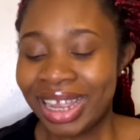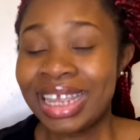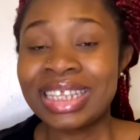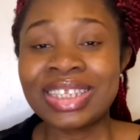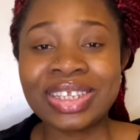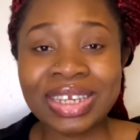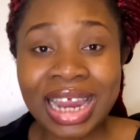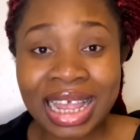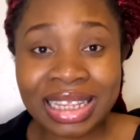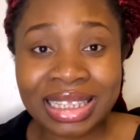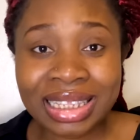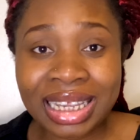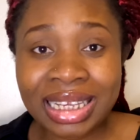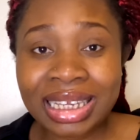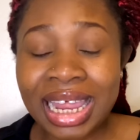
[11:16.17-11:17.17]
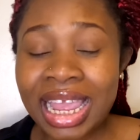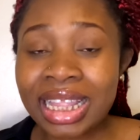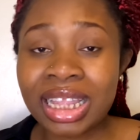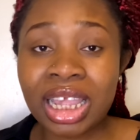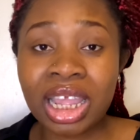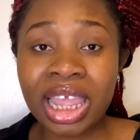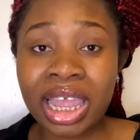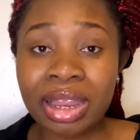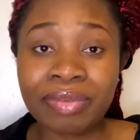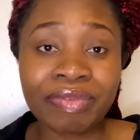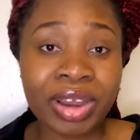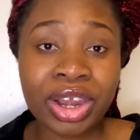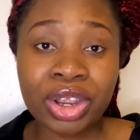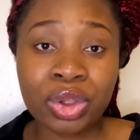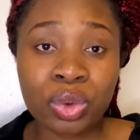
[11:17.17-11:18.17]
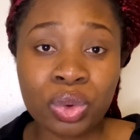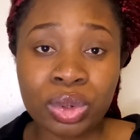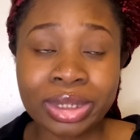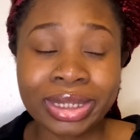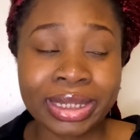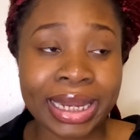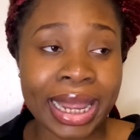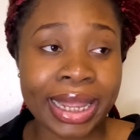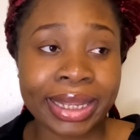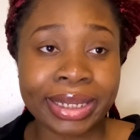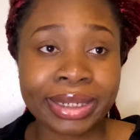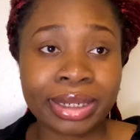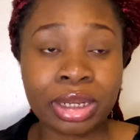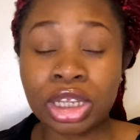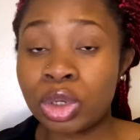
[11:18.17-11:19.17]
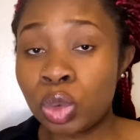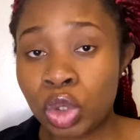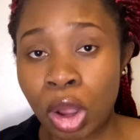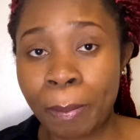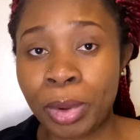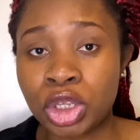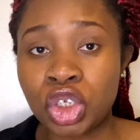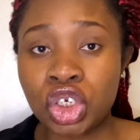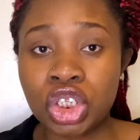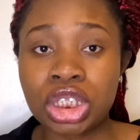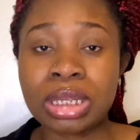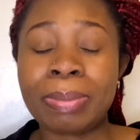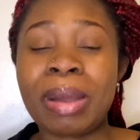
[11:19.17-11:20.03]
So that's it. Like, they get very good, like, good opportunity.